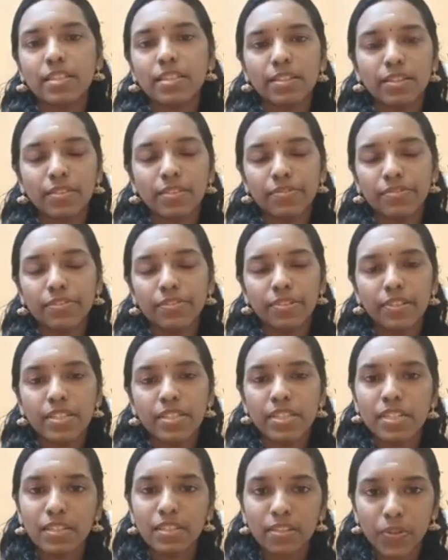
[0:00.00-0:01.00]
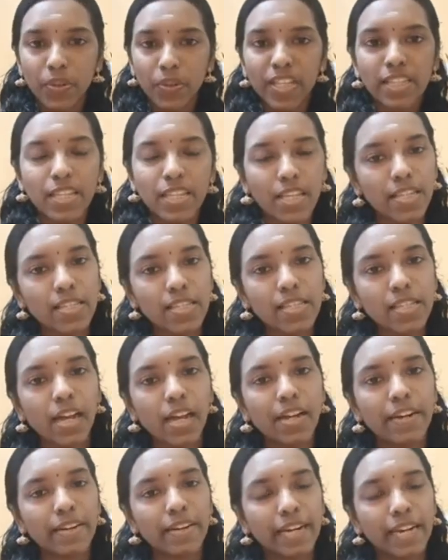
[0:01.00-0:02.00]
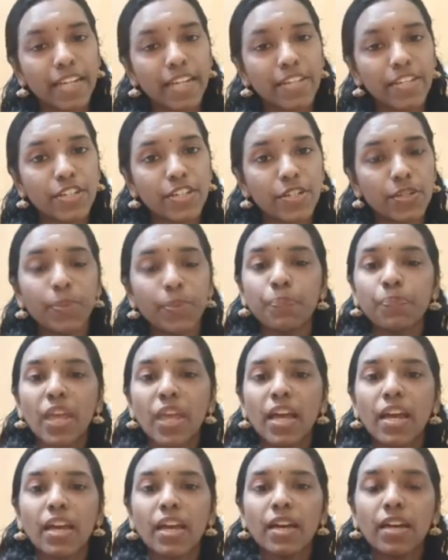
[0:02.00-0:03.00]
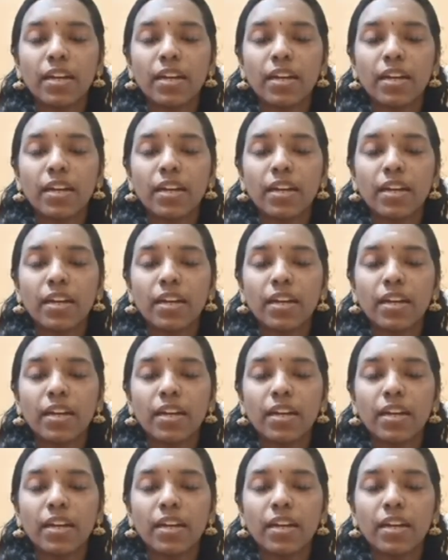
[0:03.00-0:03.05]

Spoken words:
The first three things are related to